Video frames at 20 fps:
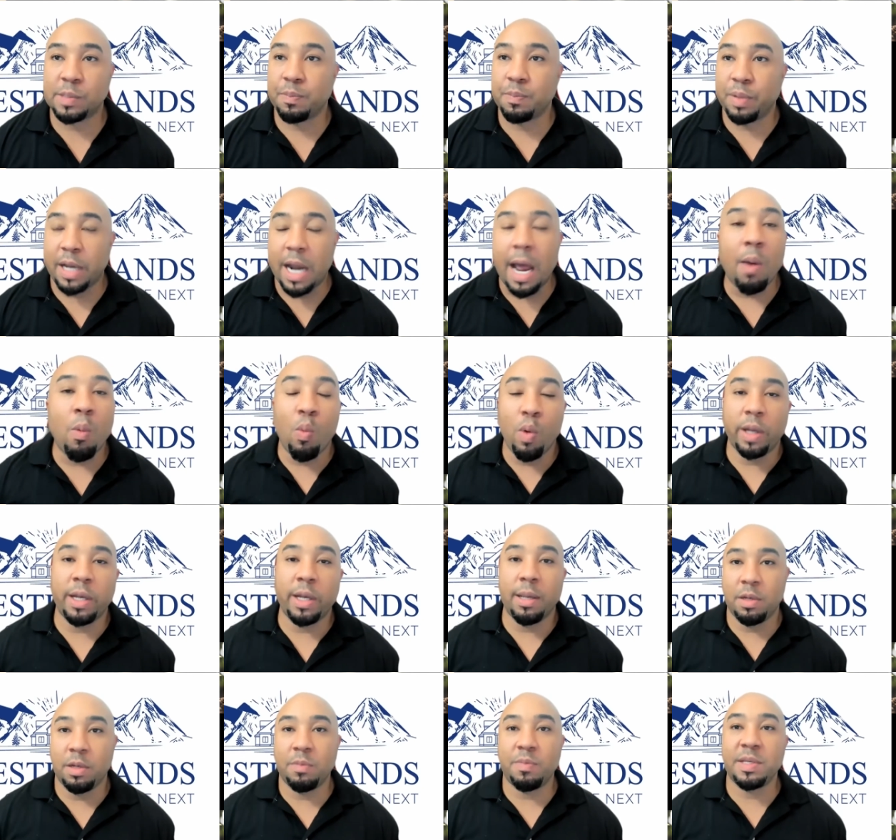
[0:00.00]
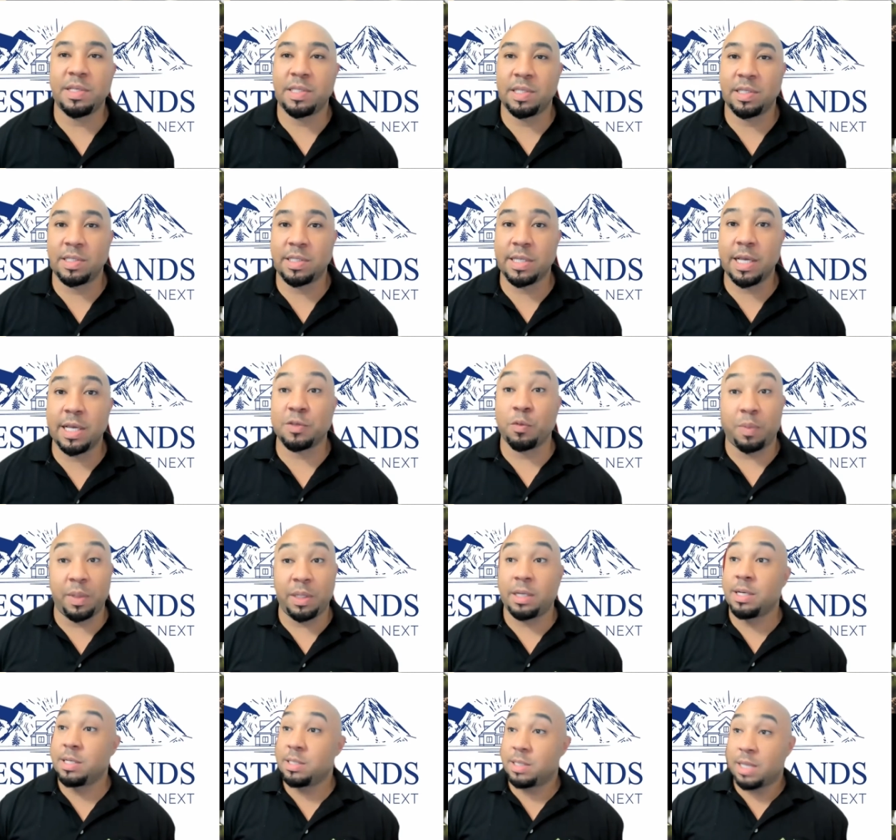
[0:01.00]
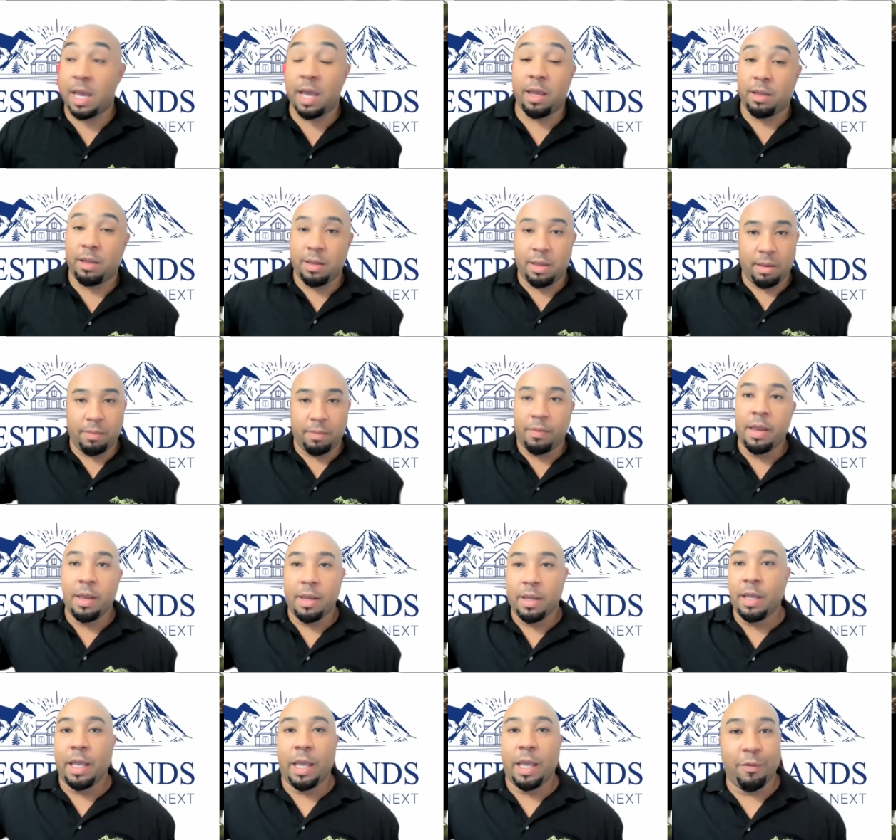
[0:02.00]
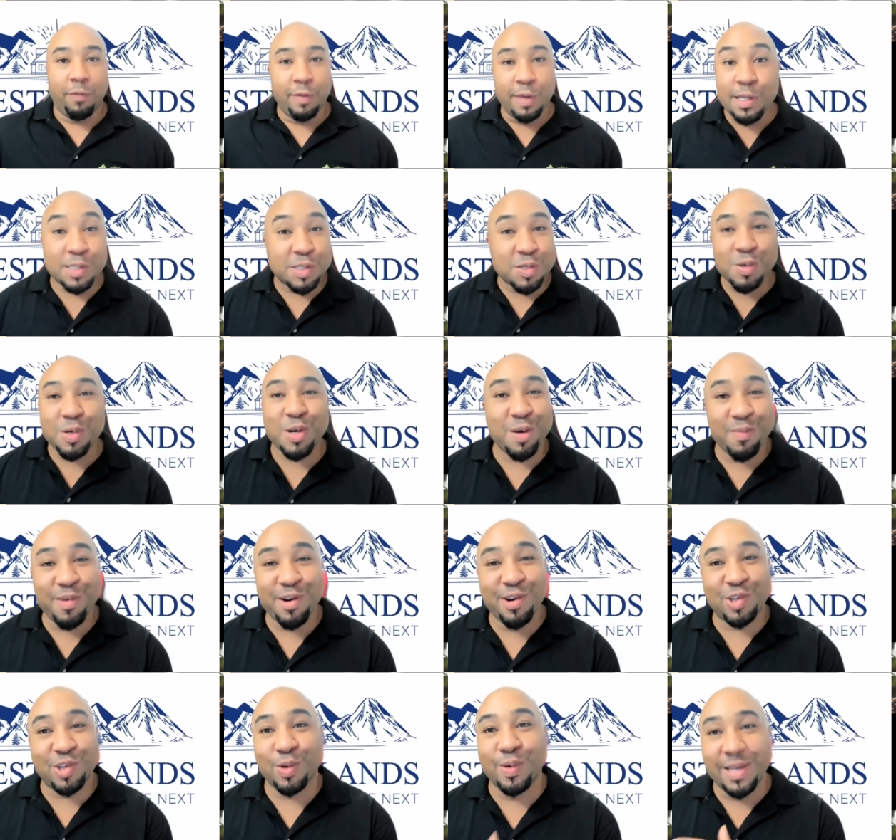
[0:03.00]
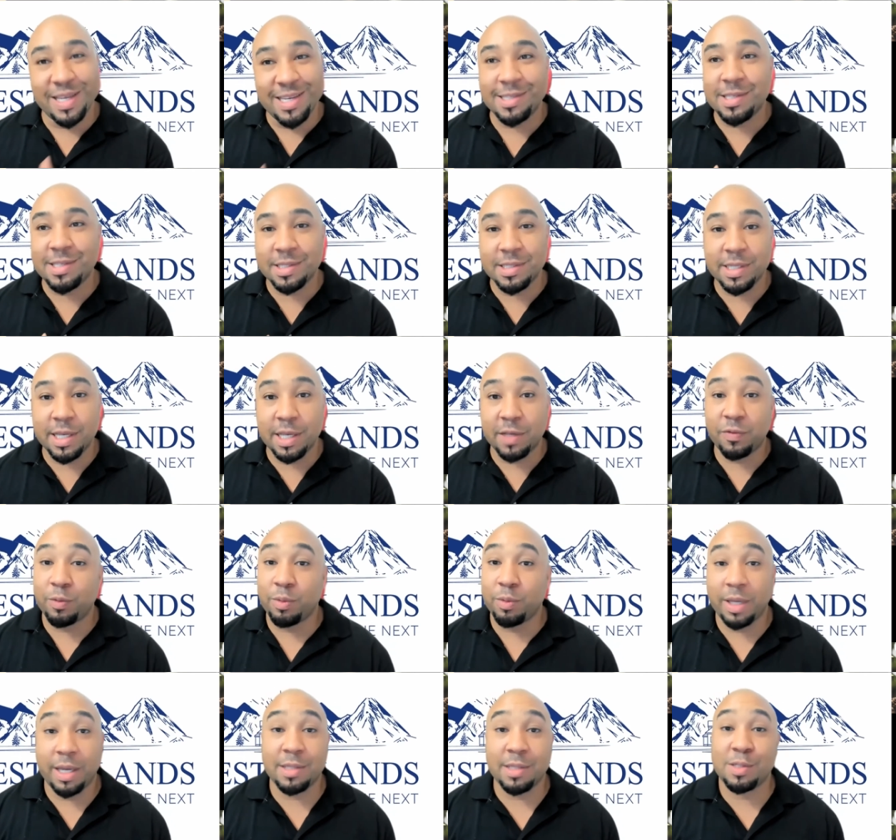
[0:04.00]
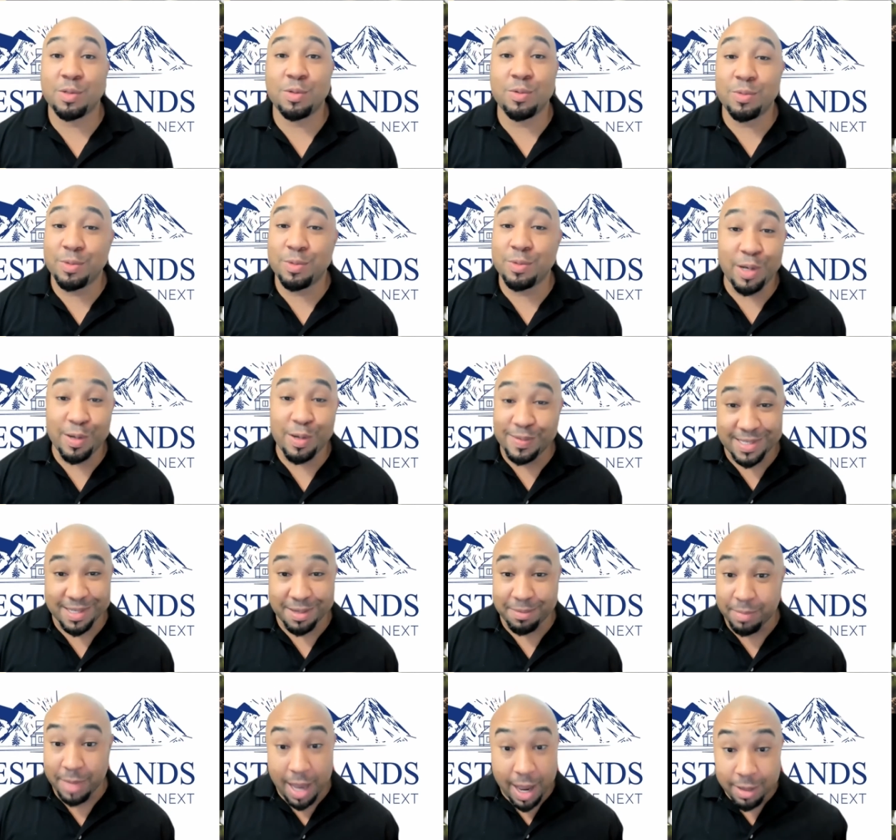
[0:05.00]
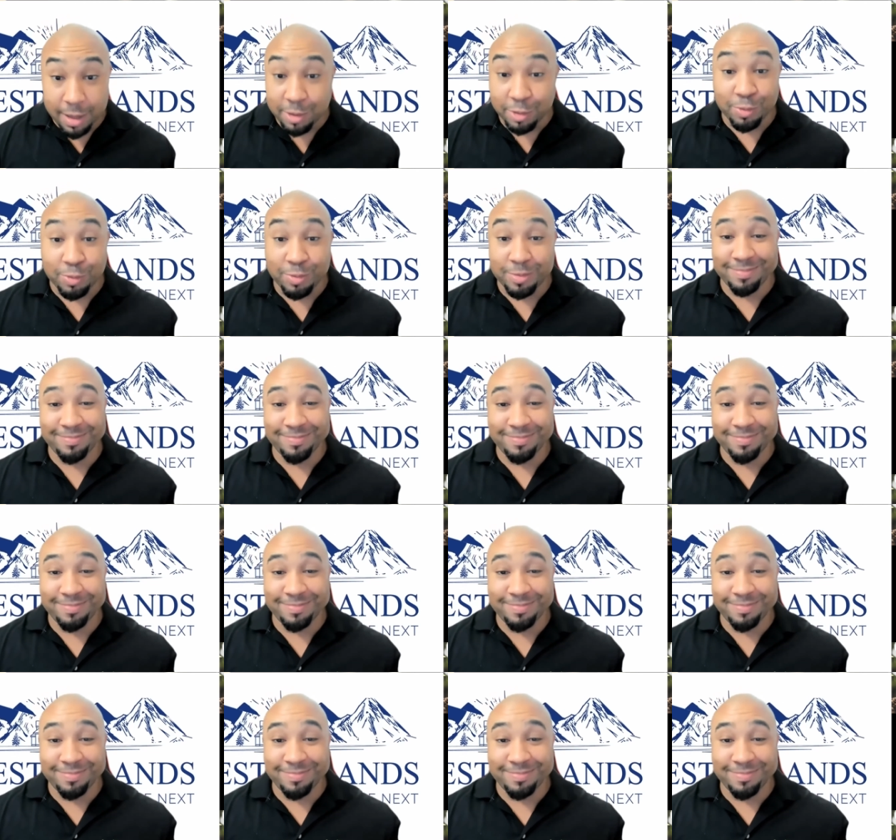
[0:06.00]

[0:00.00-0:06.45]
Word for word: But I want him to be successful because, hey, if he's doing commercial and he's successful, guess who, who knows him? I do.